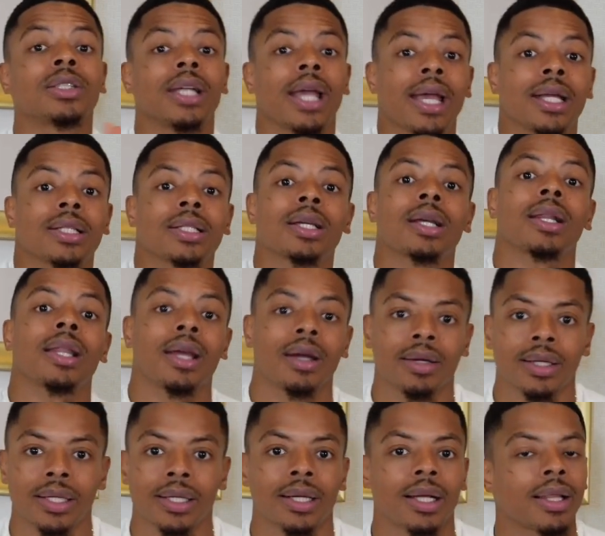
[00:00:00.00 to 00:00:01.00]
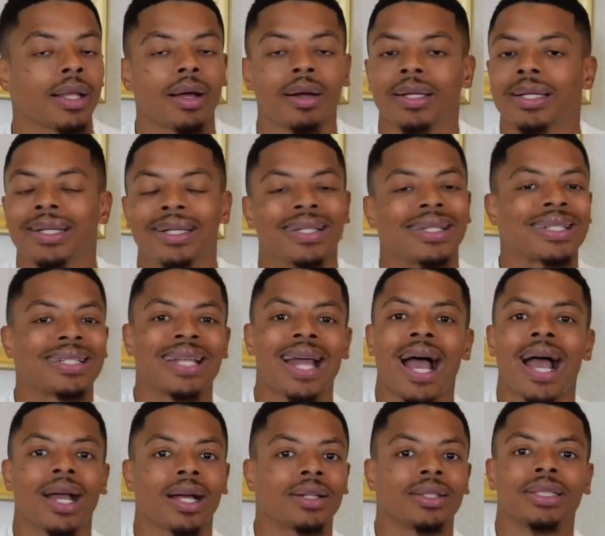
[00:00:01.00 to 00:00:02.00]
creates clarity. Clarity does
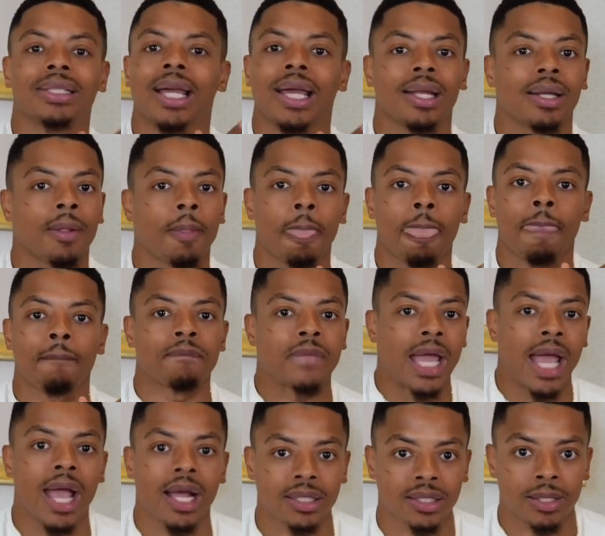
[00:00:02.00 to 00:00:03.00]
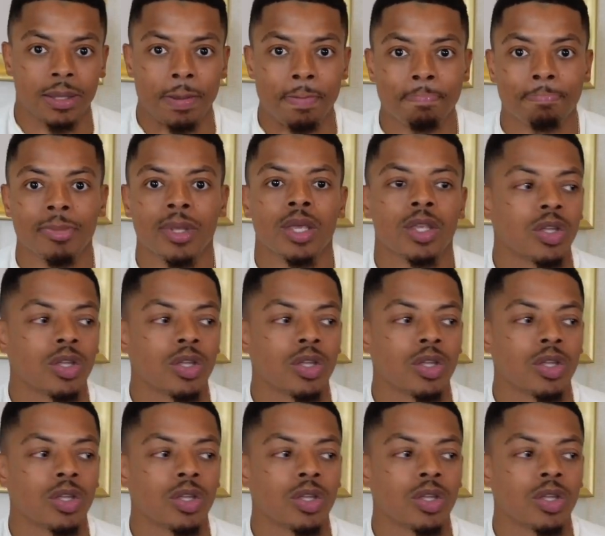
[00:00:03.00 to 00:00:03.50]
not create action.